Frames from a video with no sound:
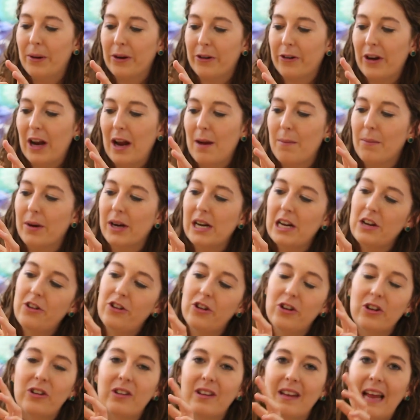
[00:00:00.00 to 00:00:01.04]
put cranberry
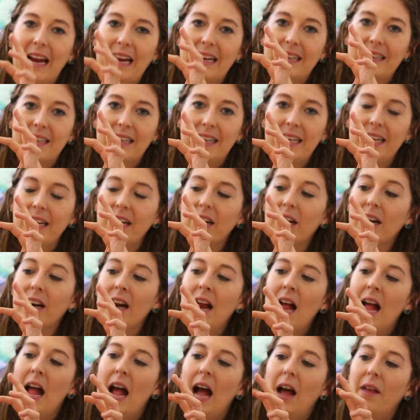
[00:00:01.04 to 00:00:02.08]
juice like to here,
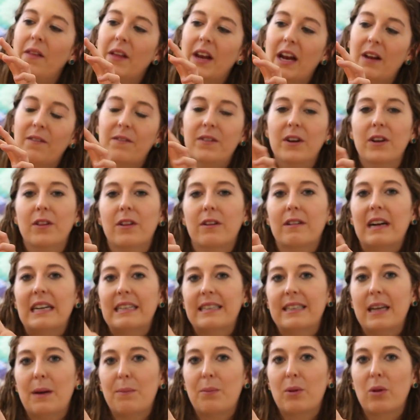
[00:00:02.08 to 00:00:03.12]
and then I filled the
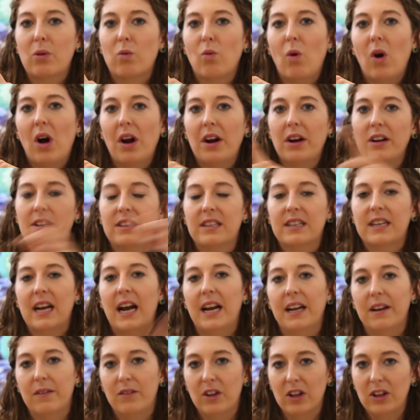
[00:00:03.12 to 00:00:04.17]
rest up with water to
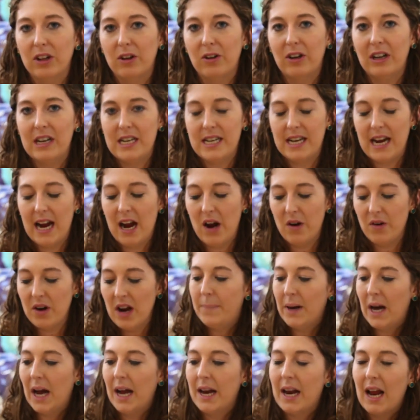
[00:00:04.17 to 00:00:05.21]
kind of dilute it down.
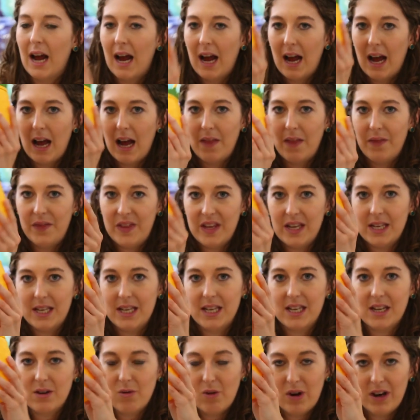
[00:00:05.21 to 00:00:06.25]
But this
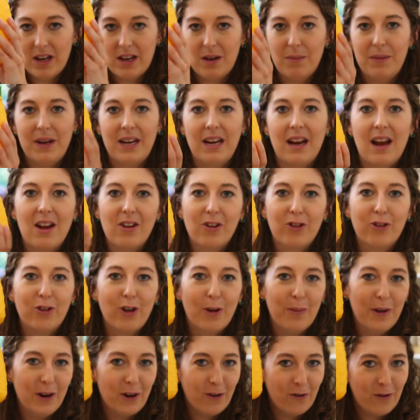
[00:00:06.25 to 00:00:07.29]
is going to be
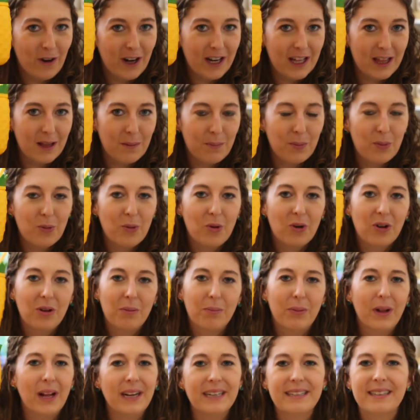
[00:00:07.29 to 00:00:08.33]
so much fun at the
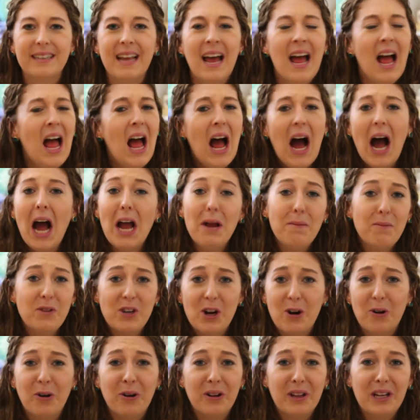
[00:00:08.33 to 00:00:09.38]
pool. Plus, I'm
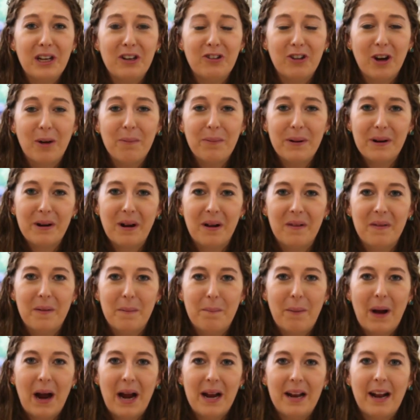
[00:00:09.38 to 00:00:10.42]
totally jumping on
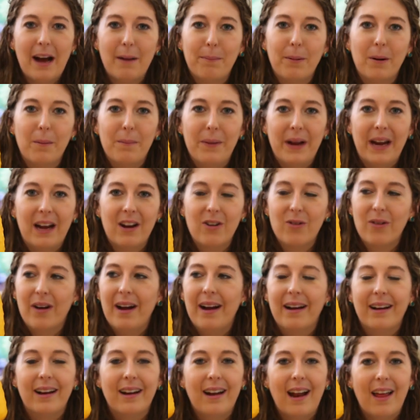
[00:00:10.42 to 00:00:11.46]
the pineapple
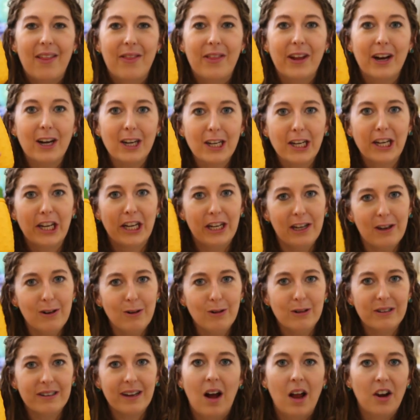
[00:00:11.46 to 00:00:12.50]
bandwagon. They're
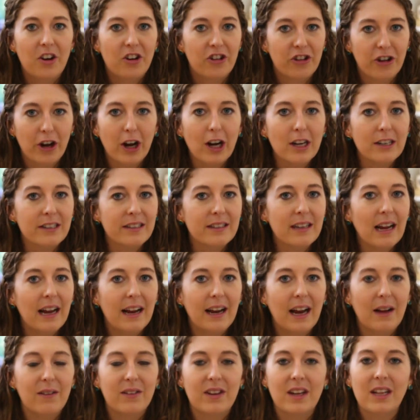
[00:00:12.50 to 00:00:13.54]
cute on shirts,
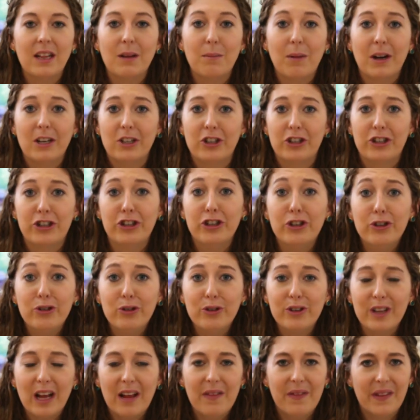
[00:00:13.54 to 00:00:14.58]
and I've seen them on
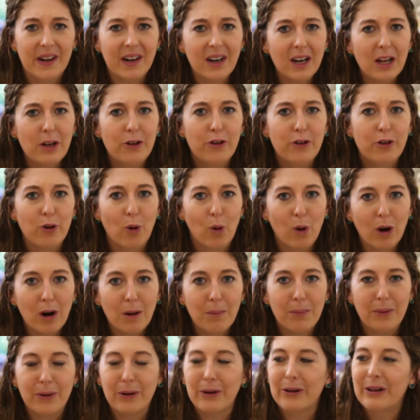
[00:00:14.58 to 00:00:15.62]
shoes, and they're
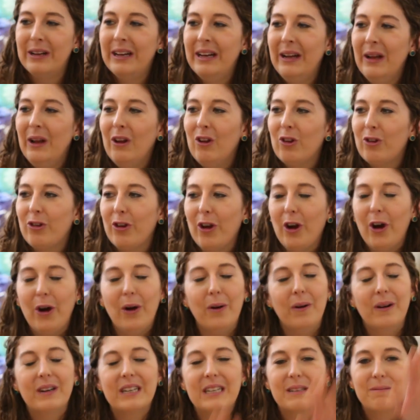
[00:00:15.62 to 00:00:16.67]
adorable.
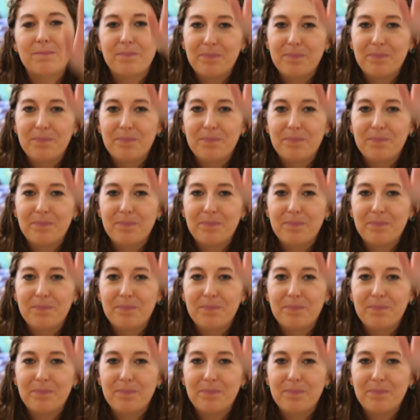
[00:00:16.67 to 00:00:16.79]
So